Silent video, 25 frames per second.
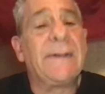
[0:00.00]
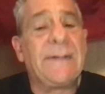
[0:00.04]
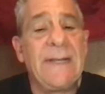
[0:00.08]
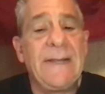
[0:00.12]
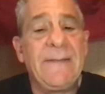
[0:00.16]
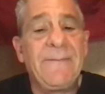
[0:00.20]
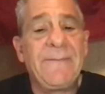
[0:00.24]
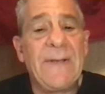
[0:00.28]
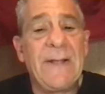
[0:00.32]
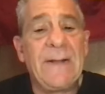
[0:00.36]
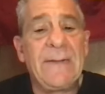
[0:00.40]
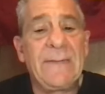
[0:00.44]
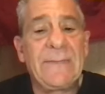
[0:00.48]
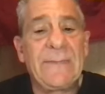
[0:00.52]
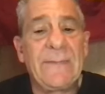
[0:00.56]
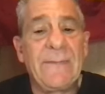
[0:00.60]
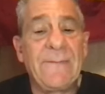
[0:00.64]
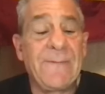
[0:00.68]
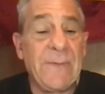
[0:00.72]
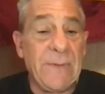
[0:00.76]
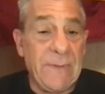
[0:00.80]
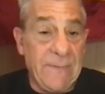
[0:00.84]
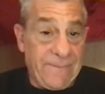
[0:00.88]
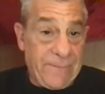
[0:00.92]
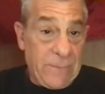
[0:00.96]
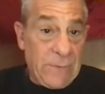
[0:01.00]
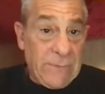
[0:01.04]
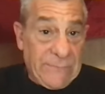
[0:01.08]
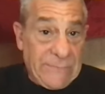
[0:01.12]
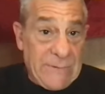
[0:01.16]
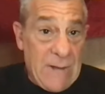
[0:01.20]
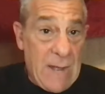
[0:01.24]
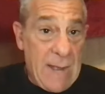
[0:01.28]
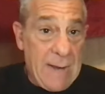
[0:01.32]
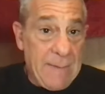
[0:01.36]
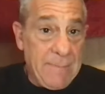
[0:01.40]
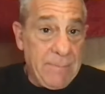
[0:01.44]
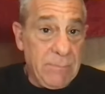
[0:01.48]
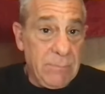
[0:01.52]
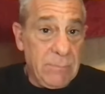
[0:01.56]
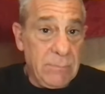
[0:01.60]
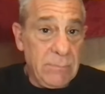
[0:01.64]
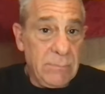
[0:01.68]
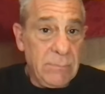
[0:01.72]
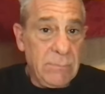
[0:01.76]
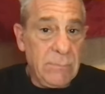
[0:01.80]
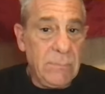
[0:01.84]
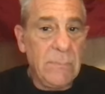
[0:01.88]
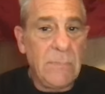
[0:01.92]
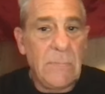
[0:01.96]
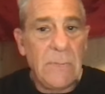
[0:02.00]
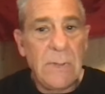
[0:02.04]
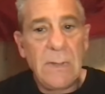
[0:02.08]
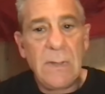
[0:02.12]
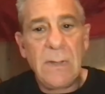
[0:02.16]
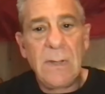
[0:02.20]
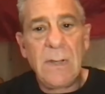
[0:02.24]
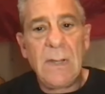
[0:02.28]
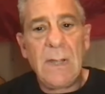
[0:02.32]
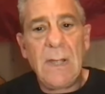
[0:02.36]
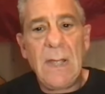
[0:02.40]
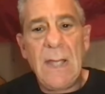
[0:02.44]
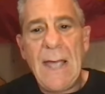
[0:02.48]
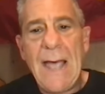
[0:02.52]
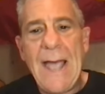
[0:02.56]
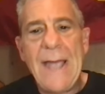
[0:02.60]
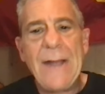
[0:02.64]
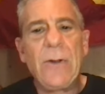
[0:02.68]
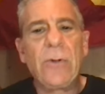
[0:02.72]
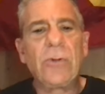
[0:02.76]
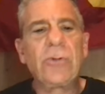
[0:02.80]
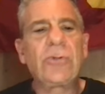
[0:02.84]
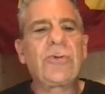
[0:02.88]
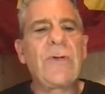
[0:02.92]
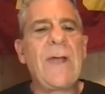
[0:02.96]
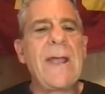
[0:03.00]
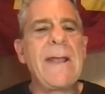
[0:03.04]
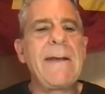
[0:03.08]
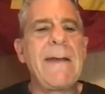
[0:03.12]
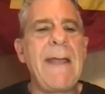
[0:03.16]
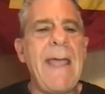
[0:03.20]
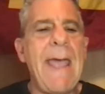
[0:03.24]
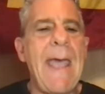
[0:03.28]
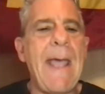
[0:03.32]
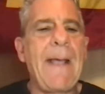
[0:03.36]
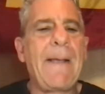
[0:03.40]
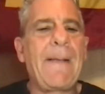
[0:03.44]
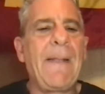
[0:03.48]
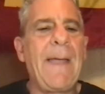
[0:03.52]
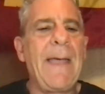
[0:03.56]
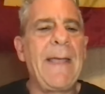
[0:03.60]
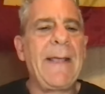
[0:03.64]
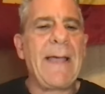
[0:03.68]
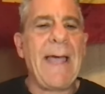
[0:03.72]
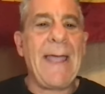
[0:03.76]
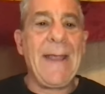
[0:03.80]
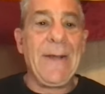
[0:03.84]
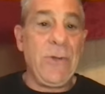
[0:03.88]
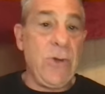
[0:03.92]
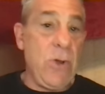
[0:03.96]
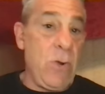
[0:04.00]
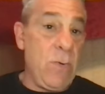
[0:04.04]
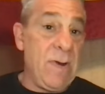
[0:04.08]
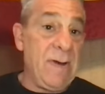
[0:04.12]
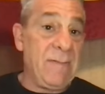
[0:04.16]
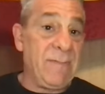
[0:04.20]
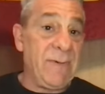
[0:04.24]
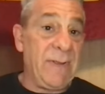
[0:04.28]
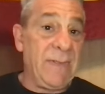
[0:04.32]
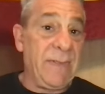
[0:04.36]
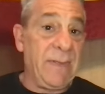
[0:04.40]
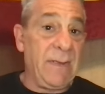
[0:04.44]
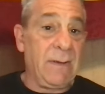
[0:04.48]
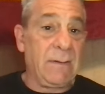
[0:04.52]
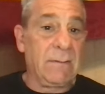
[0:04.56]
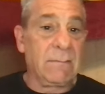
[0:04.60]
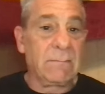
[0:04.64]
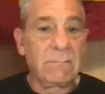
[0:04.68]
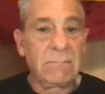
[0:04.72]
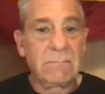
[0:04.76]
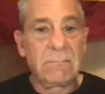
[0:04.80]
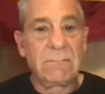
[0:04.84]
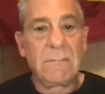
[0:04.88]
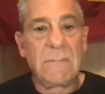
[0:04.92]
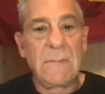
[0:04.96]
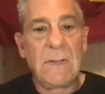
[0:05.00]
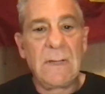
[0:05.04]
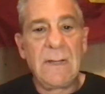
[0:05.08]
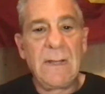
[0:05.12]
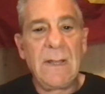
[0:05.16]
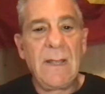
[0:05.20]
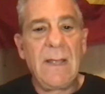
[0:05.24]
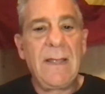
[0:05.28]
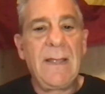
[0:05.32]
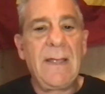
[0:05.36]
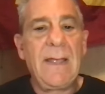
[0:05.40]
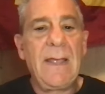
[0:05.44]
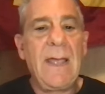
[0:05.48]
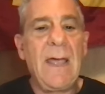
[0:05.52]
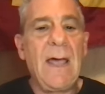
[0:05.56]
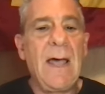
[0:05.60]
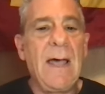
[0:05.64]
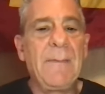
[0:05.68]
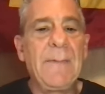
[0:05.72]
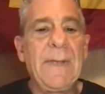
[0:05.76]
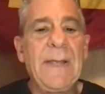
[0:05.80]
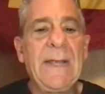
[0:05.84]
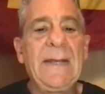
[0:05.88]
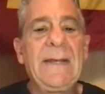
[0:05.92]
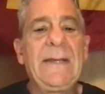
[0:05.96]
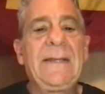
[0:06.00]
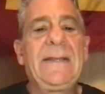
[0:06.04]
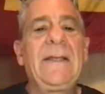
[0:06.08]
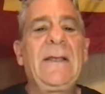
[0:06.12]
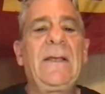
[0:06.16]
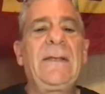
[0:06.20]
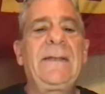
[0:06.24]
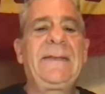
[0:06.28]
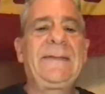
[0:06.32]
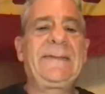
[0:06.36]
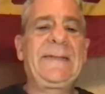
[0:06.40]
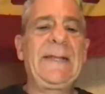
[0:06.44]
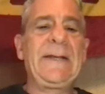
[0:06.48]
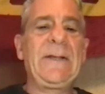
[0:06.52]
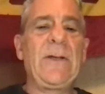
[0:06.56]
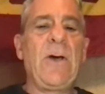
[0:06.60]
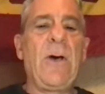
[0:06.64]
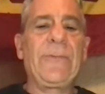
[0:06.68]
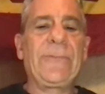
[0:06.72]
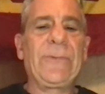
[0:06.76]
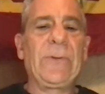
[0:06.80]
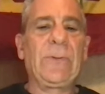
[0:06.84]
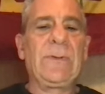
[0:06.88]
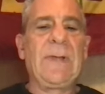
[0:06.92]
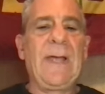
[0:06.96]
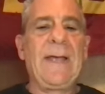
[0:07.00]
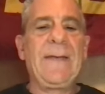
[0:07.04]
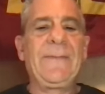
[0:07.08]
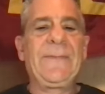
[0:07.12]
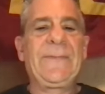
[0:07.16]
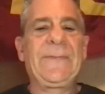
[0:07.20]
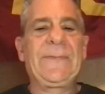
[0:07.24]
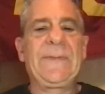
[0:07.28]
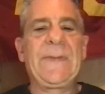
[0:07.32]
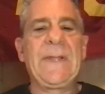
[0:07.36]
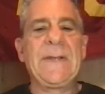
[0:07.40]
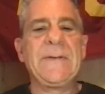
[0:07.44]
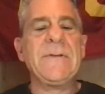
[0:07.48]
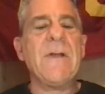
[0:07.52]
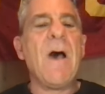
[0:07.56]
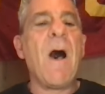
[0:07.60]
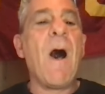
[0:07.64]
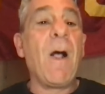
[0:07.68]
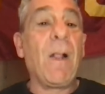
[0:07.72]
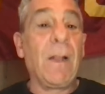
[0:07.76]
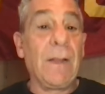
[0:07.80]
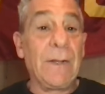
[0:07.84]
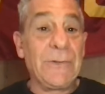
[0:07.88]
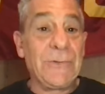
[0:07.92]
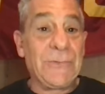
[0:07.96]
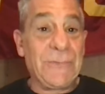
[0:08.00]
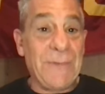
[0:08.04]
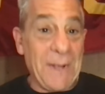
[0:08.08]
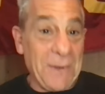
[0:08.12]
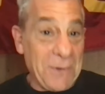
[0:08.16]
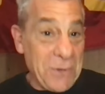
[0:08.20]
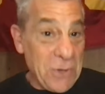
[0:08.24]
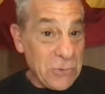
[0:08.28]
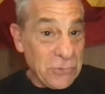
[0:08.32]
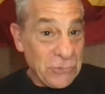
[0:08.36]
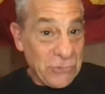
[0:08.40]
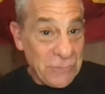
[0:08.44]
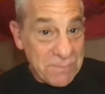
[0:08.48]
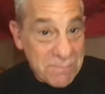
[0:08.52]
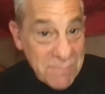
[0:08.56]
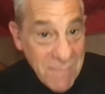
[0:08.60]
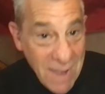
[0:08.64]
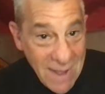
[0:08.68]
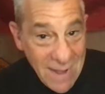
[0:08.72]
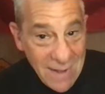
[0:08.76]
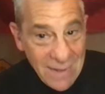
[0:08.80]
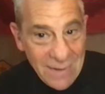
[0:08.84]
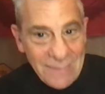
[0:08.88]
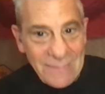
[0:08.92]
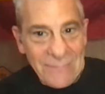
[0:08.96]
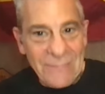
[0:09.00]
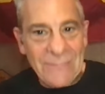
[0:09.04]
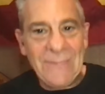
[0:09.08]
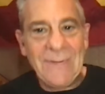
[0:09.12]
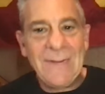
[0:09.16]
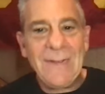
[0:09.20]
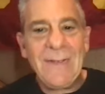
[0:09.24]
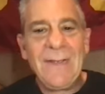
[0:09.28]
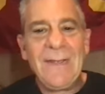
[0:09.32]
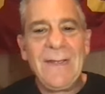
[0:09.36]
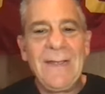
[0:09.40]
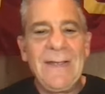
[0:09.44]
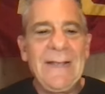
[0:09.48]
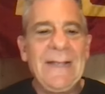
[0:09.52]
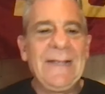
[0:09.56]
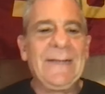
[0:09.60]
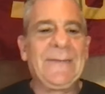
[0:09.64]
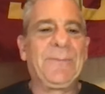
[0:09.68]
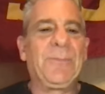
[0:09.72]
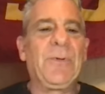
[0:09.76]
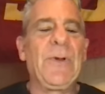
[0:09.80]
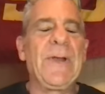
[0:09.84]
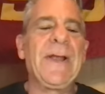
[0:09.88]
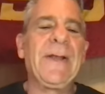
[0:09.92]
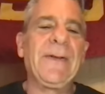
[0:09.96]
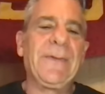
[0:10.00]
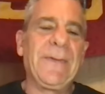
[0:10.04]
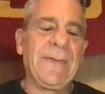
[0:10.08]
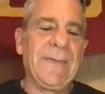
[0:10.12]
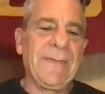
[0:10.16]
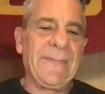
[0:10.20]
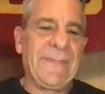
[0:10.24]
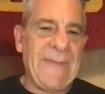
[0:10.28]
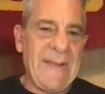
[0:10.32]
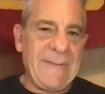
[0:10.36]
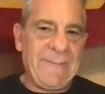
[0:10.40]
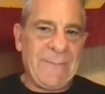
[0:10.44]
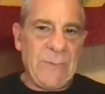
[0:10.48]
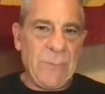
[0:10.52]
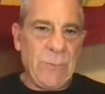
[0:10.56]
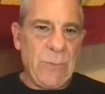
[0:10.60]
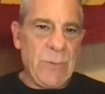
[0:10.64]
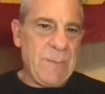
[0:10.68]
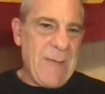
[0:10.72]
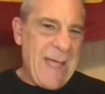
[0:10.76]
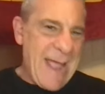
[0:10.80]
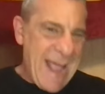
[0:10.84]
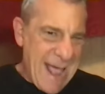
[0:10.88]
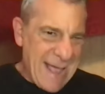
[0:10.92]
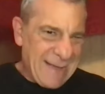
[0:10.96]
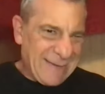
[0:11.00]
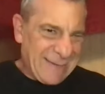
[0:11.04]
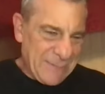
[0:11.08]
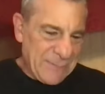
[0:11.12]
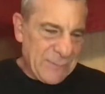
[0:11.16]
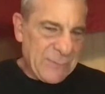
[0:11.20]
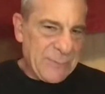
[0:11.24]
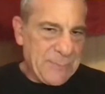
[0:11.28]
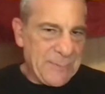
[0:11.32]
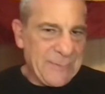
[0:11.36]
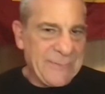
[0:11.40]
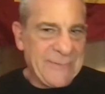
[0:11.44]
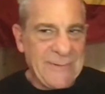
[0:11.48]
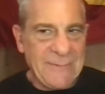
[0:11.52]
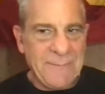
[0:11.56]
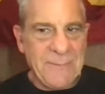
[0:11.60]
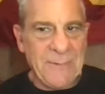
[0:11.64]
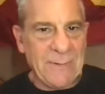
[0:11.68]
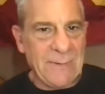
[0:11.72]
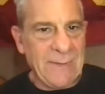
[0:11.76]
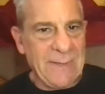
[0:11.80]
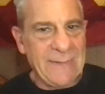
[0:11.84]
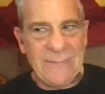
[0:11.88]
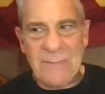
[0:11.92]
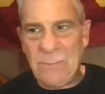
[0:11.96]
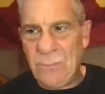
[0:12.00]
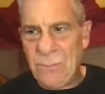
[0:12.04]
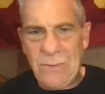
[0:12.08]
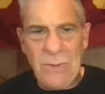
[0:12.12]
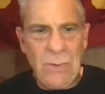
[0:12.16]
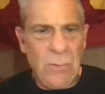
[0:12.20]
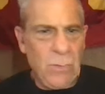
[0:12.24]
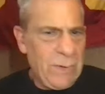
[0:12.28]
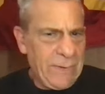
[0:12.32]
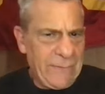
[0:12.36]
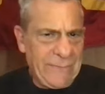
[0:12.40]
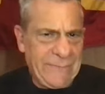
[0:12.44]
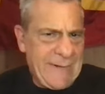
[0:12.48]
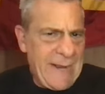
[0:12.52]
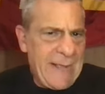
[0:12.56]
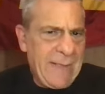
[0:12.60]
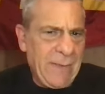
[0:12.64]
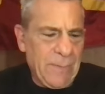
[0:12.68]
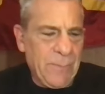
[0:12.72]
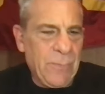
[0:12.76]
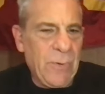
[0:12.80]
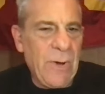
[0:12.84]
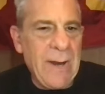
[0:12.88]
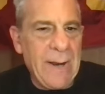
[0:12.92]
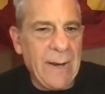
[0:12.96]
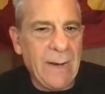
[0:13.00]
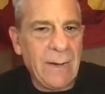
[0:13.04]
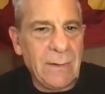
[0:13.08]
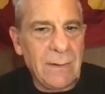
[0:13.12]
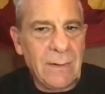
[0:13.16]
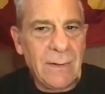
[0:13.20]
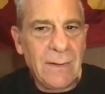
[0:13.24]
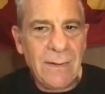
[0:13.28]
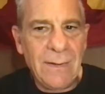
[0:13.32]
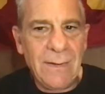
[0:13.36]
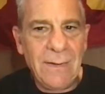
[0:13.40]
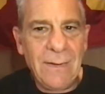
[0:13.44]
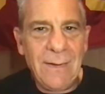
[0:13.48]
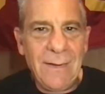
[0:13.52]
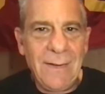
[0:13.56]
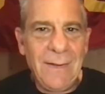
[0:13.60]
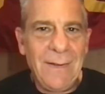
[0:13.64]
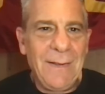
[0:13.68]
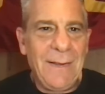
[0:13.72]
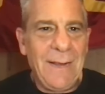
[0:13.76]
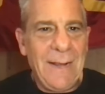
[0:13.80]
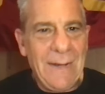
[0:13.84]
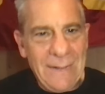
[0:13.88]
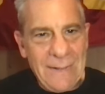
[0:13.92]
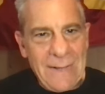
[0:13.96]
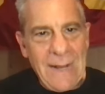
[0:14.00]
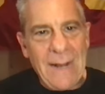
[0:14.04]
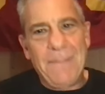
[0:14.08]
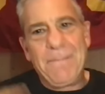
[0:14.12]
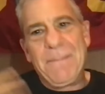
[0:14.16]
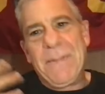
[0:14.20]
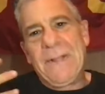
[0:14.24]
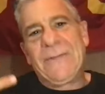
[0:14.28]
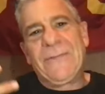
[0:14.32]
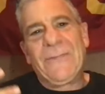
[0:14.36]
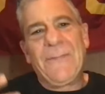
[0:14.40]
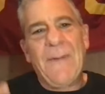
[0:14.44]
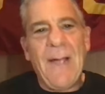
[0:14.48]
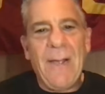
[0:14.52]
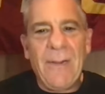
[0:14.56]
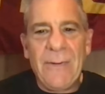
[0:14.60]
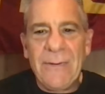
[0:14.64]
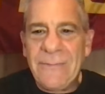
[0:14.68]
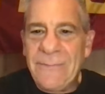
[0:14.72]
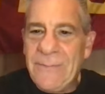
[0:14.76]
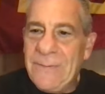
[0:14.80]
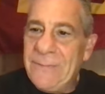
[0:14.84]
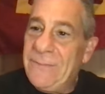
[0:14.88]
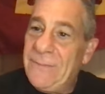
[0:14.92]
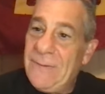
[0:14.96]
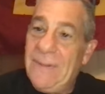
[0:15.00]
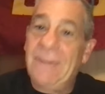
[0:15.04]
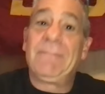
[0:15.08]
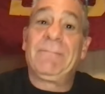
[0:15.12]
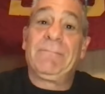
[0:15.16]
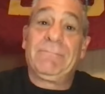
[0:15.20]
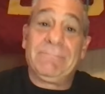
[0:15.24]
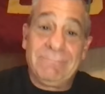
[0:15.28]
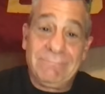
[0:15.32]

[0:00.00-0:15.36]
the defense for the first time. I don't try and act like I know everything." Uh, he, he, said he also loves the knowledge that Coach Mays is bringing to the mm-hmm. safety room. I asked him specifically, I said, you know, what does Taylor bring? And he got a big smile on his face, like,